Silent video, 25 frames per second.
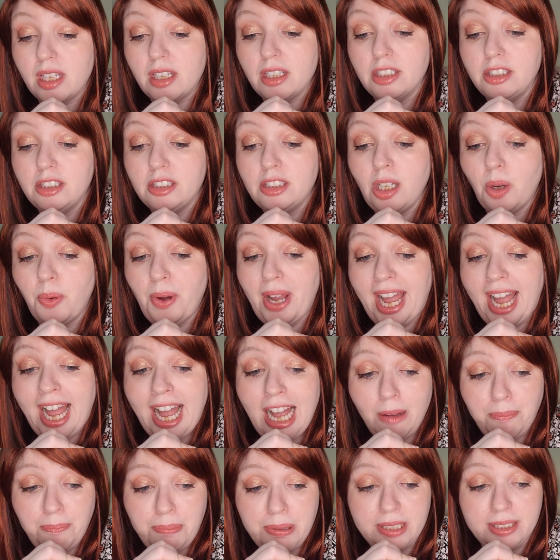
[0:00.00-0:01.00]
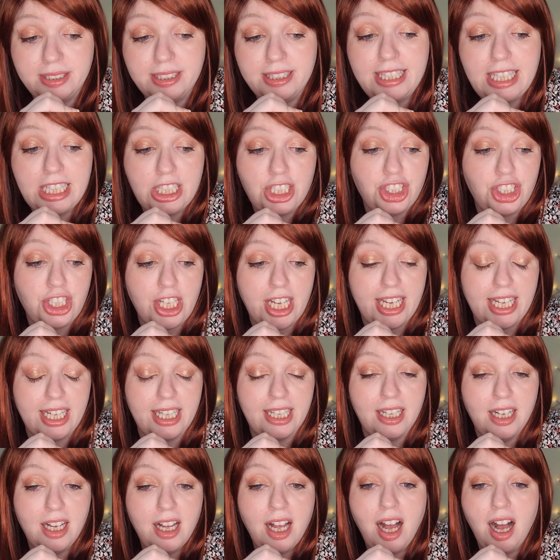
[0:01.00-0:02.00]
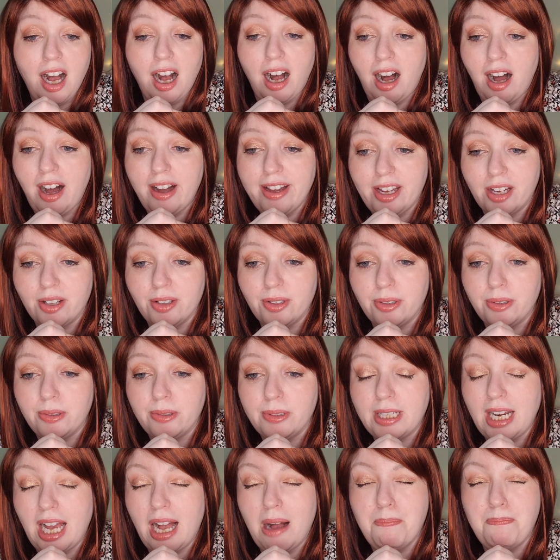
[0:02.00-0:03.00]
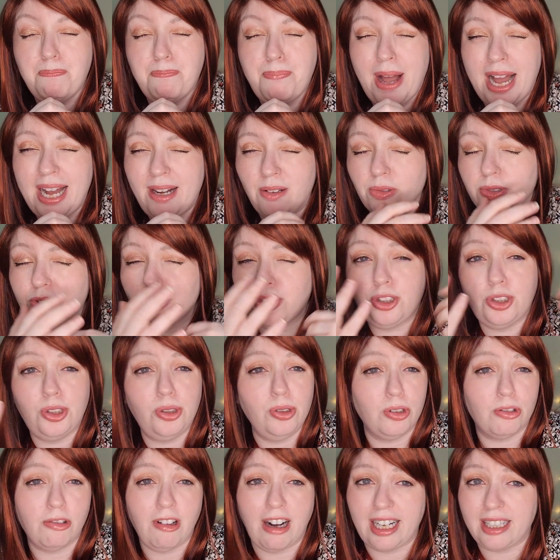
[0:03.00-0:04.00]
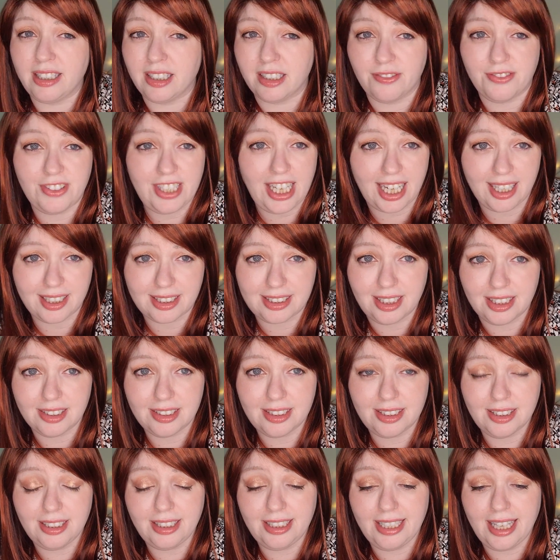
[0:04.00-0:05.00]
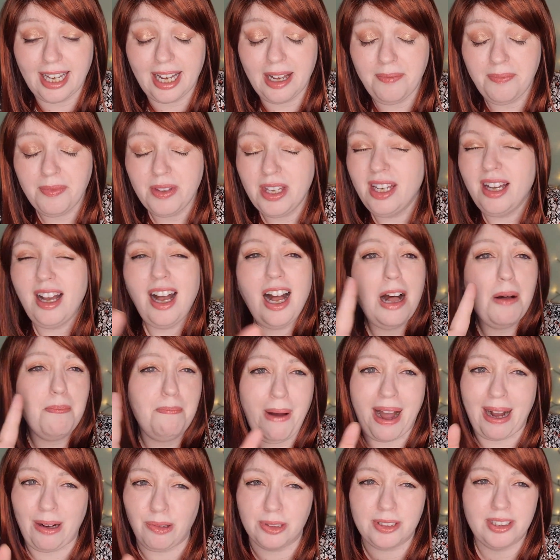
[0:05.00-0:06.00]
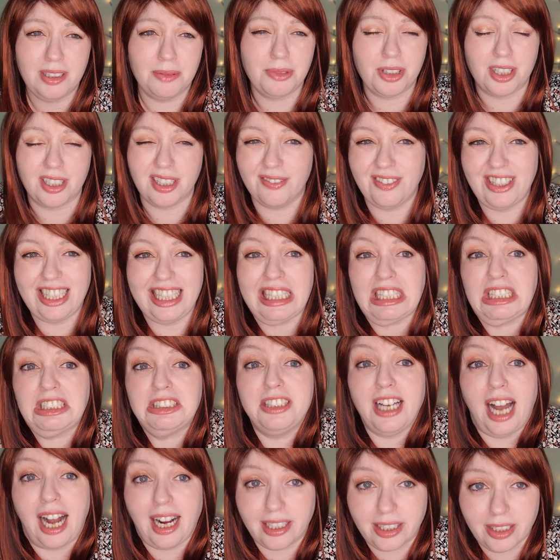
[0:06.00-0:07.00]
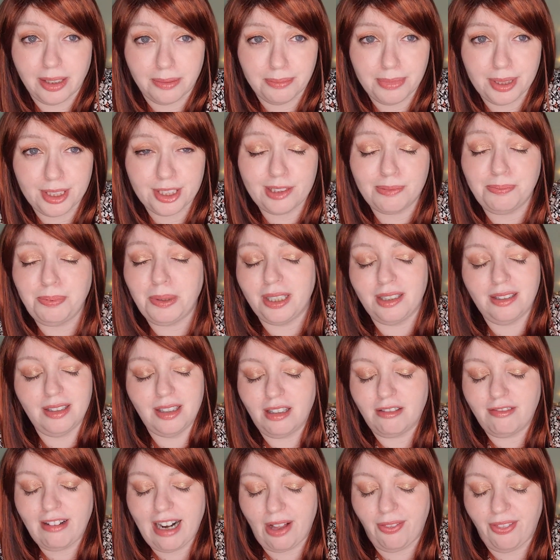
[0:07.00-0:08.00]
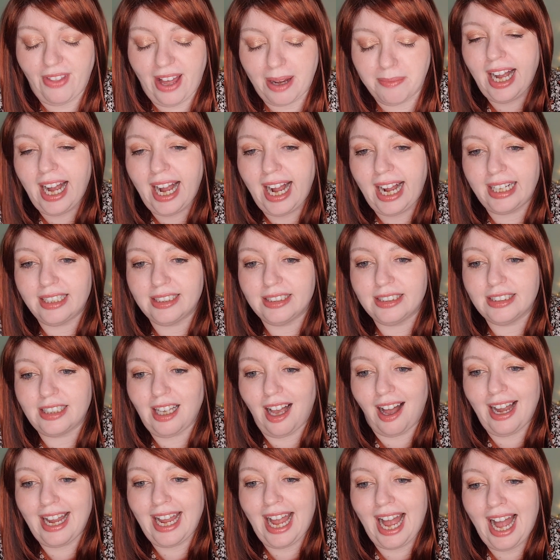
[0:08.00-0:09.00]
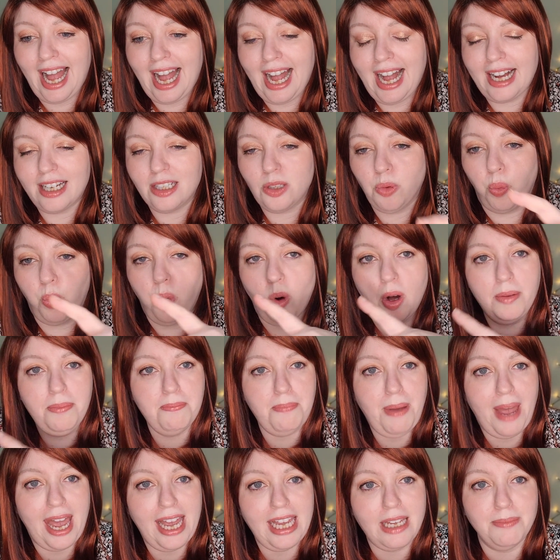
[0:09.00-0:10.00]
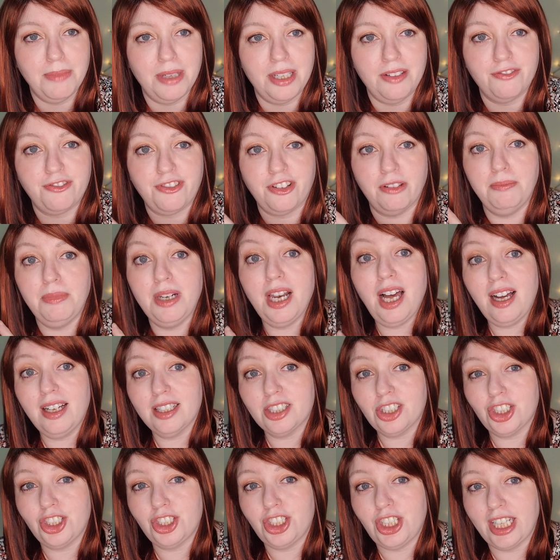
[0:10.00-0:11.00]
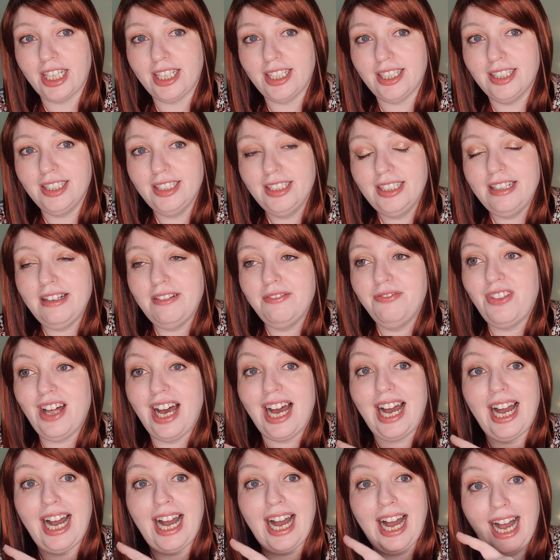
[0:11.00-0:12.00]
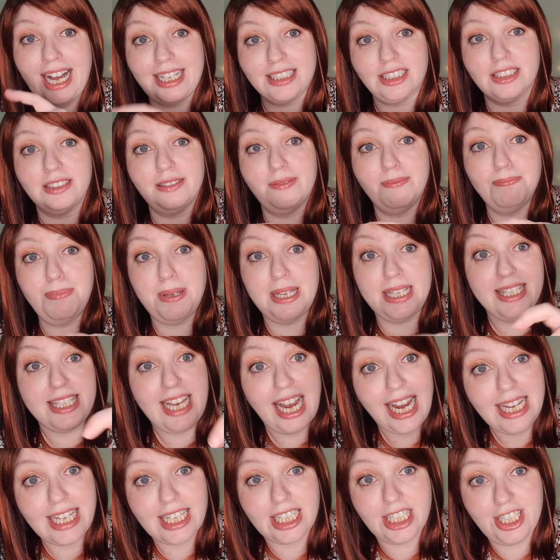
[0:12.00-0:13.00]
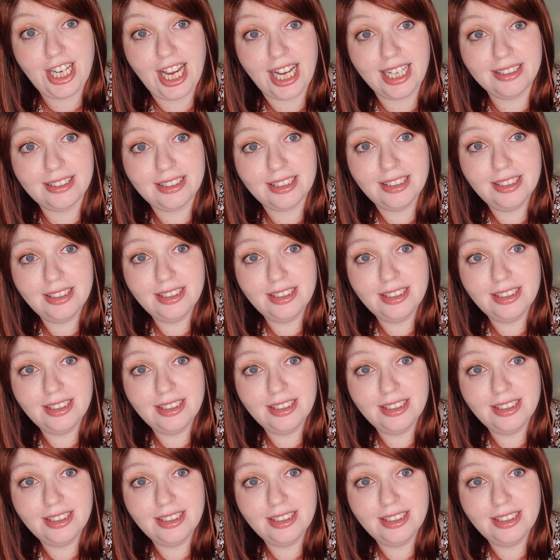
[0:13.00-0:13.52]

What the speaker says: So it happened this year, I owed about £2,000 of taxes. Yeah, about. I'm not giving you exact numbers, but around that. And I had one payment from last year that hadn't been taken yet.